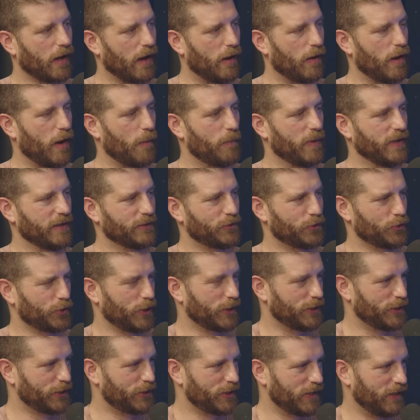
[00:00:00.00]
I'll be
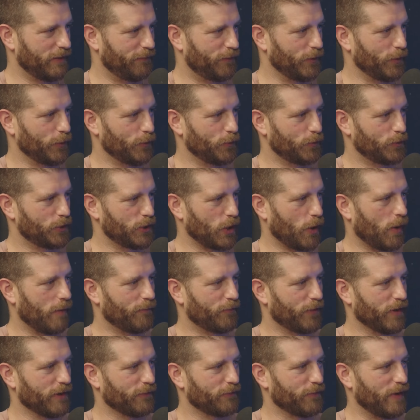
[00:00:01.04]
interested to see if you show up
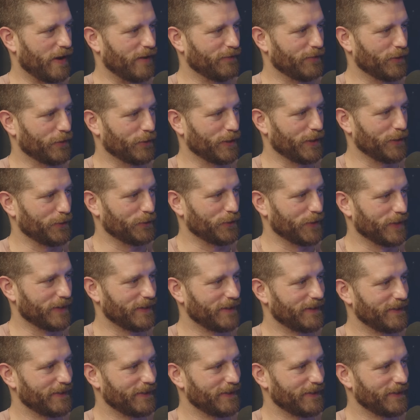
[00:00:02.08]
for your 5-year reunion.